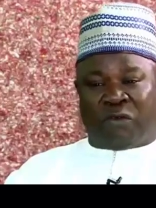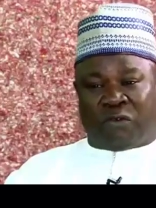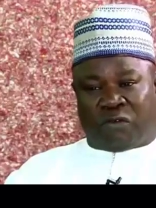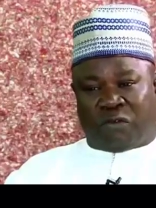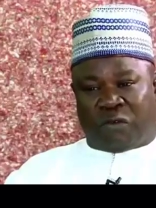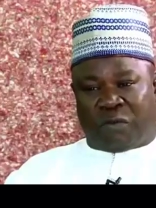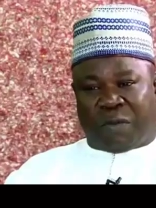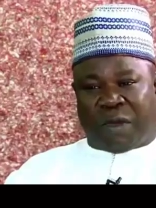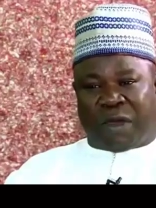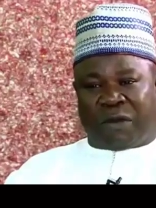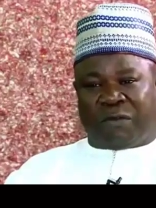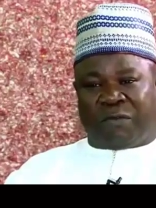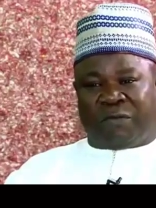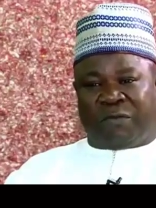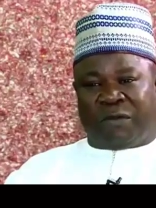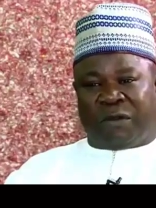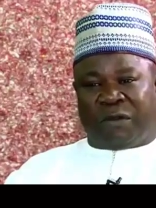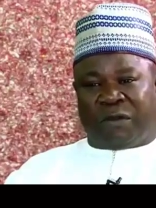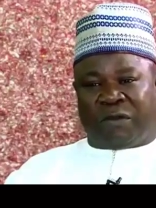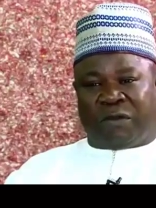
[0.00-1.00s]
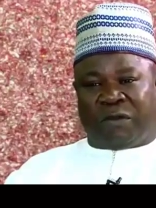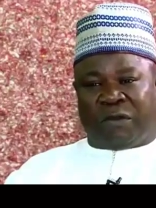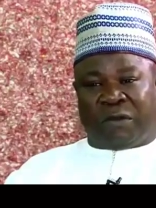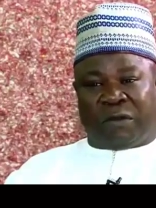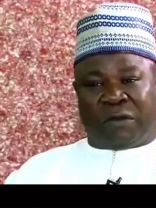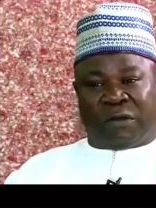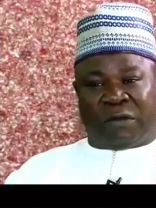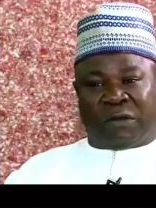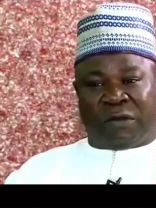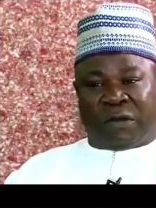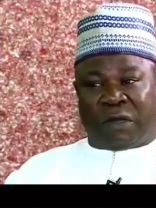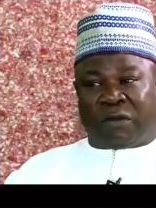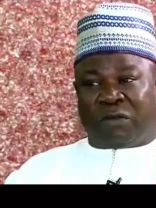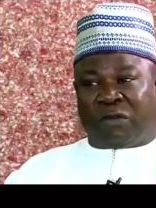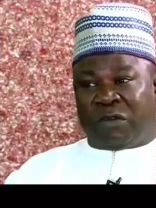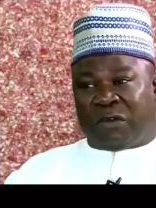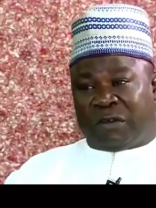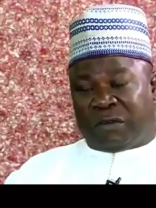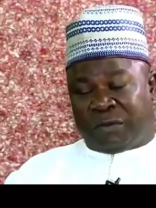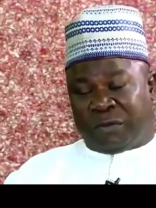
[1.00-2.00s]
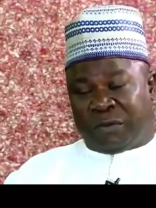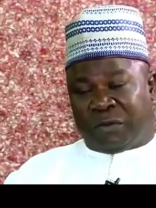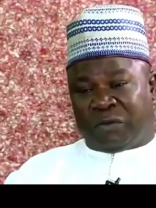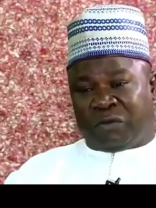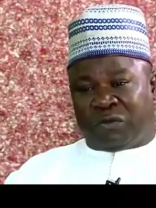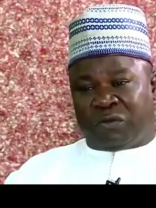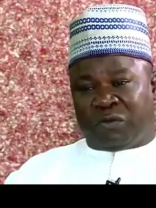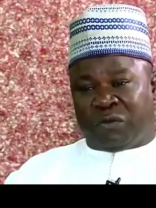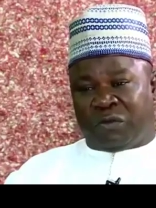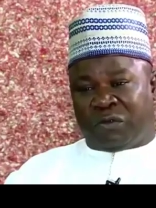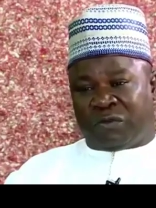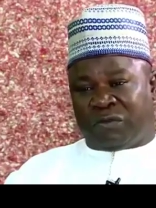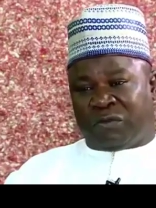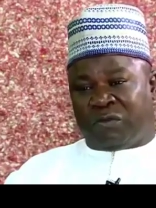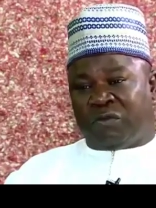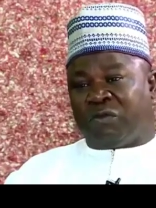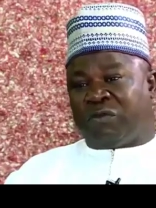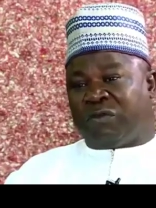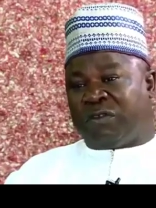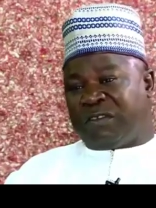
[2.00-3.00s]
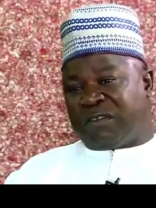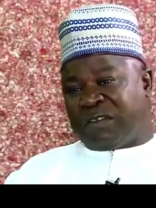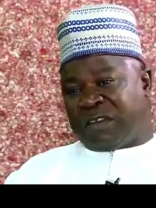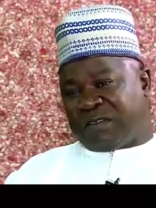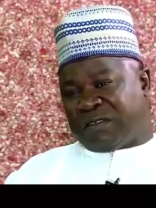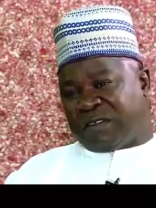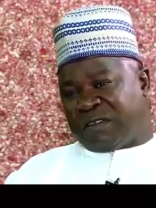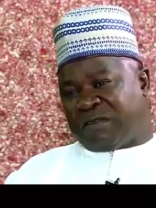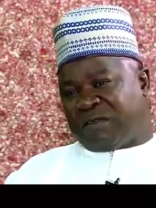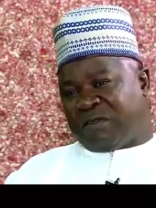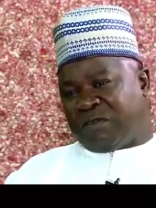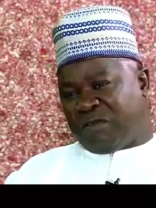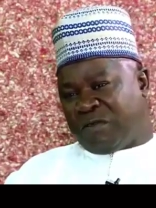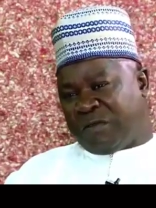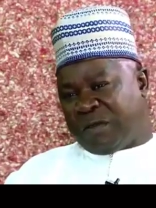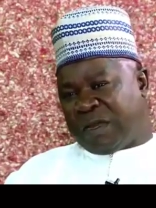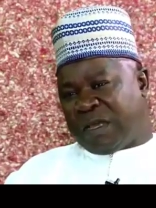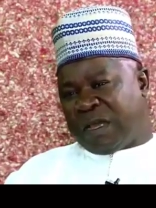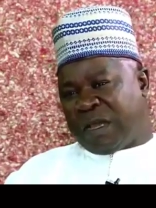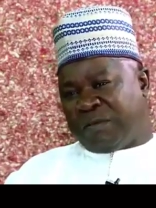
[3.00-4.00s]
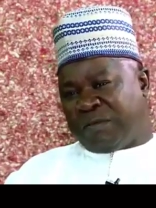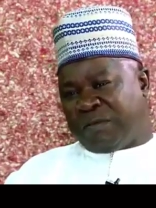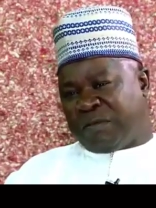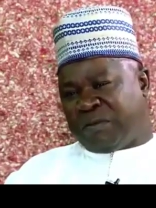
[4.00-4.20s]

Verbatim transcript: are also part of the uh, that contribute towards those disasters that normally